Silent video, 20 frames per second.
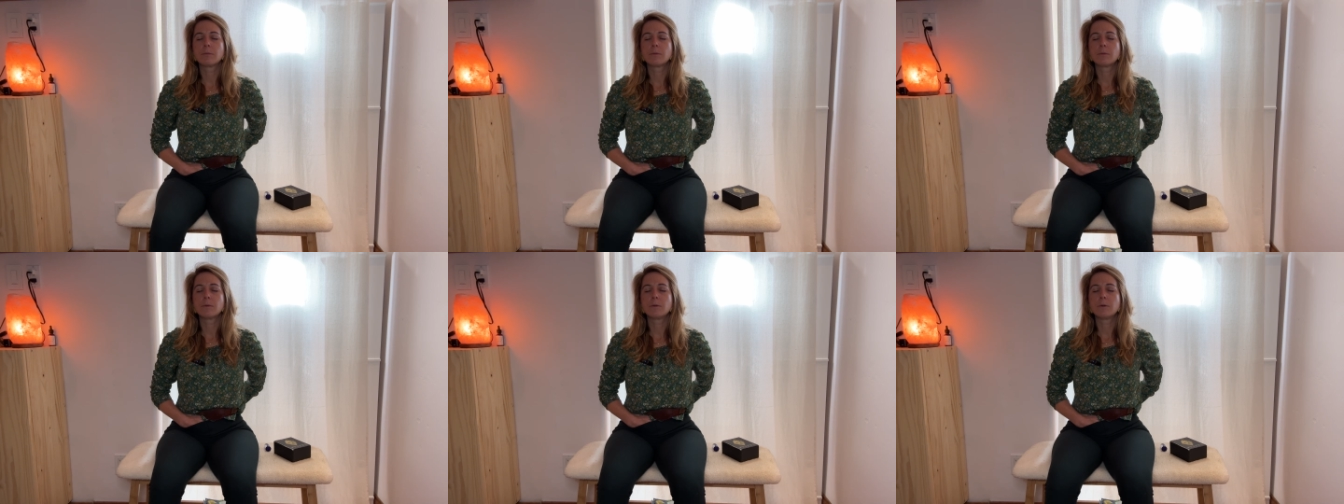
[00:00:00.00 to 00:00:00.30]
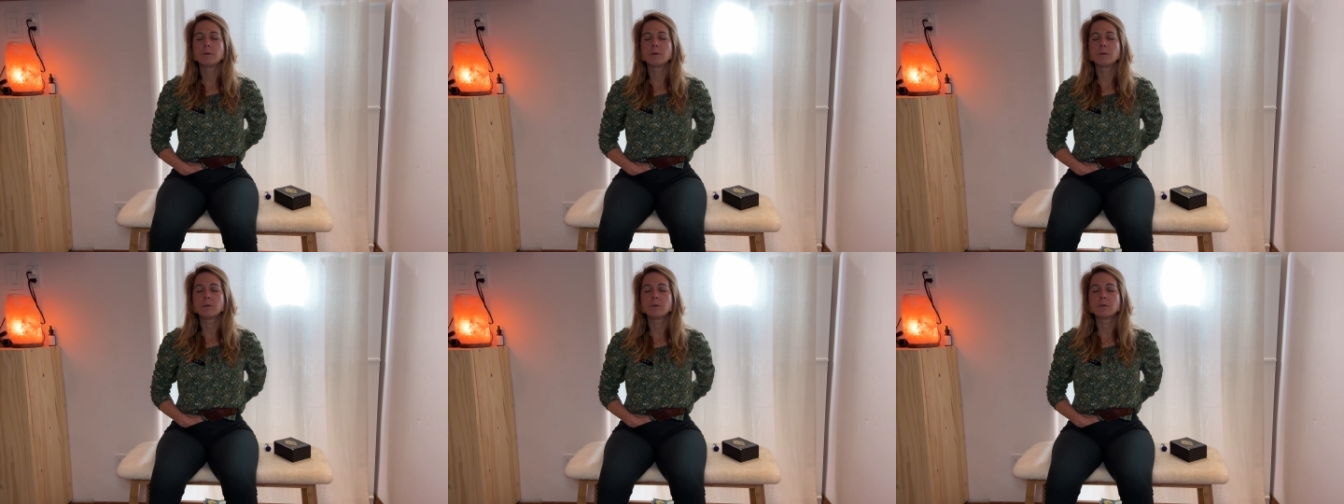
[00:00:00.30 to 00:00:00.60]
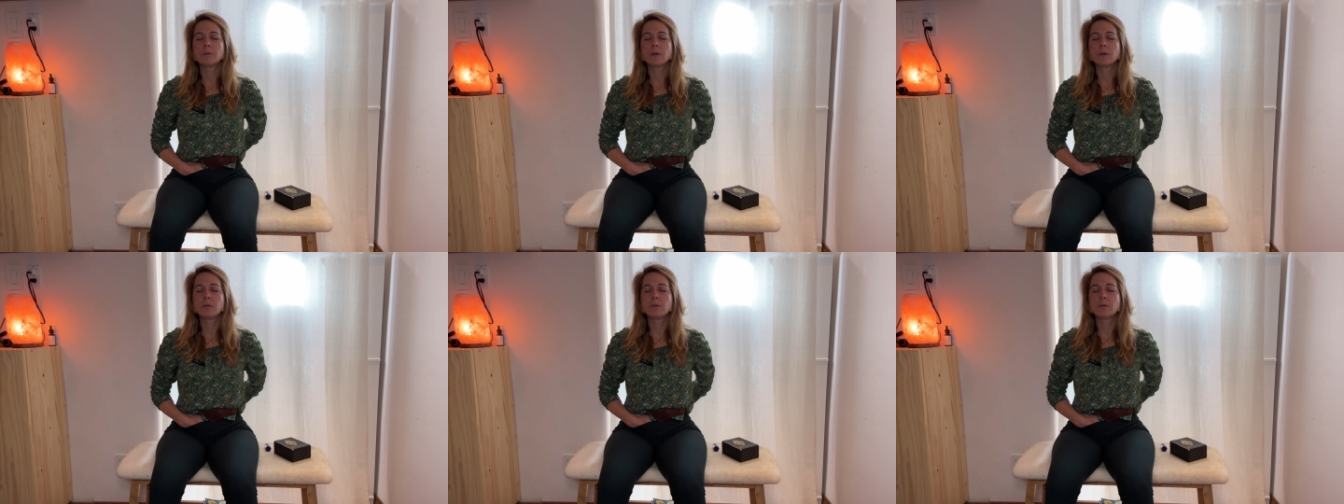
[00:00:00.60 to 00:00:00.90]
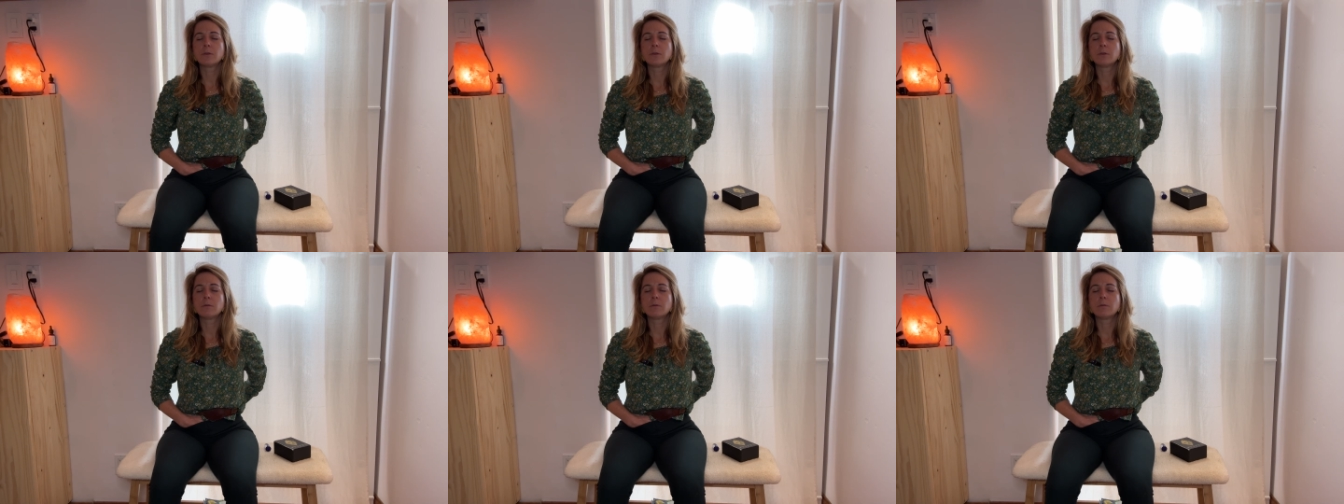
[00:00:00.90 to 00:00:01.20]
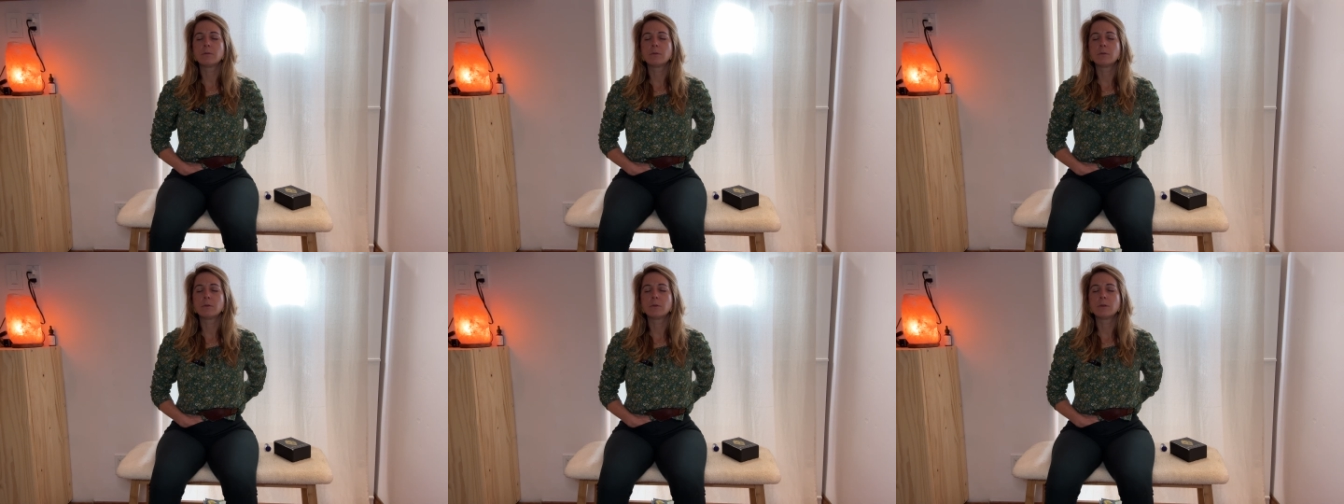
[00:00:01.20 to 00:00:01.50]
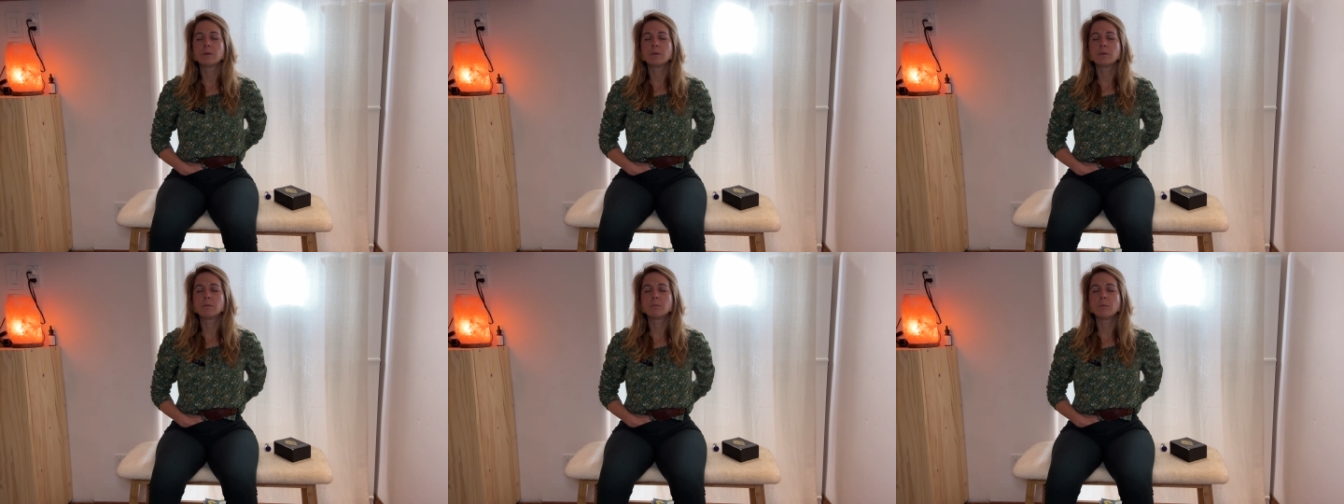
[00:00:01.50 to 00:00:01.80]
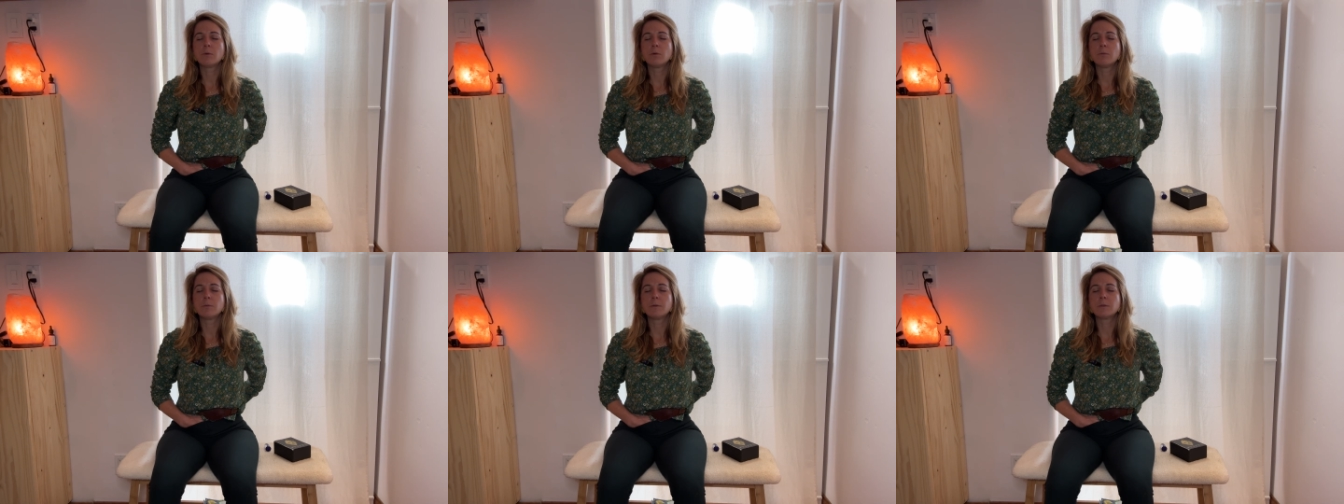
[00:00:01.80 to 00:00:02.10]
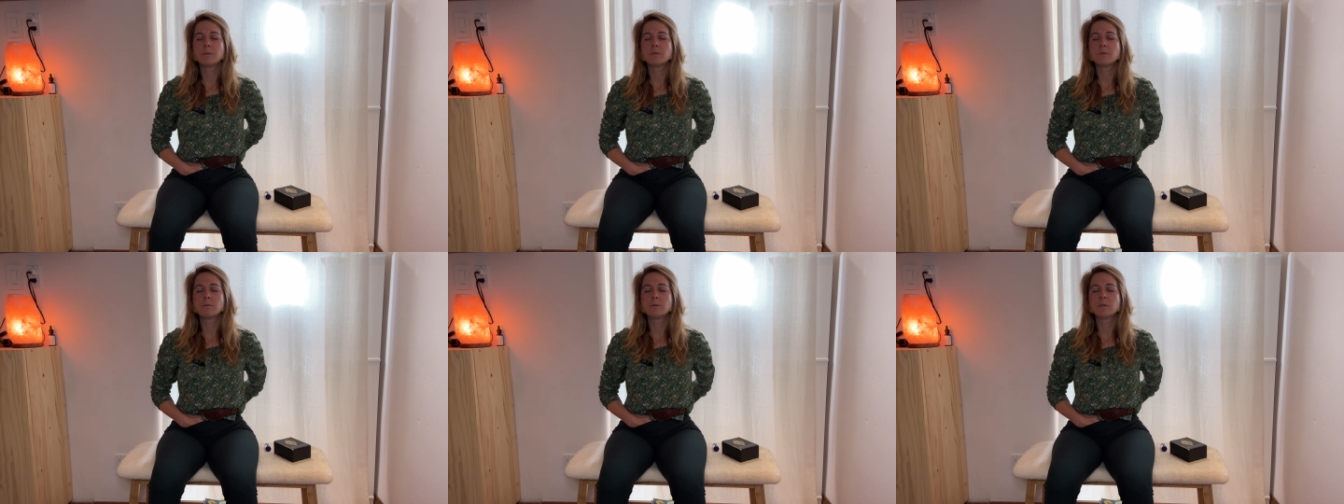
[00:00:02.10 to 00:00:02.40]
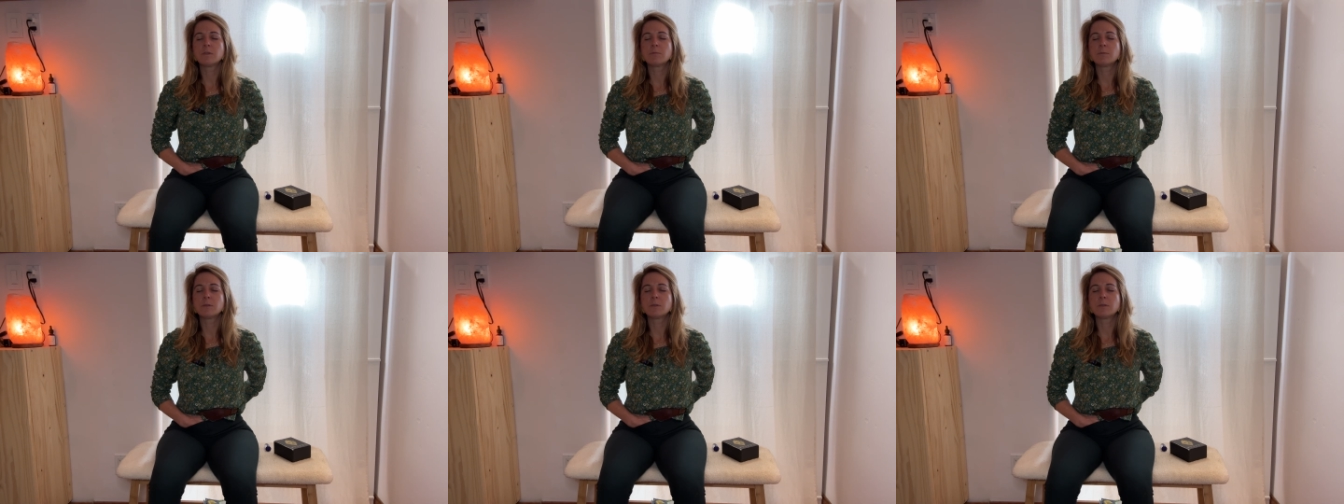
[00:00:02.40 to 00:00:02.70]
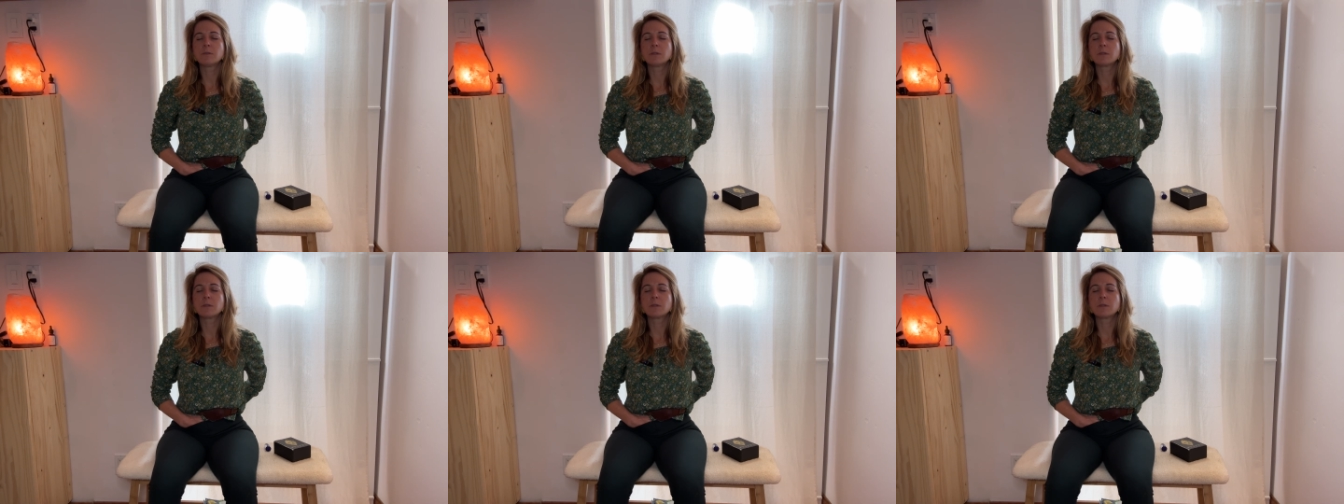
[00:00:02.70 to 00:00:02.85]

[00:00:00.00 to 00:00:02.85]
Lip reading: And our intention for these moments we spend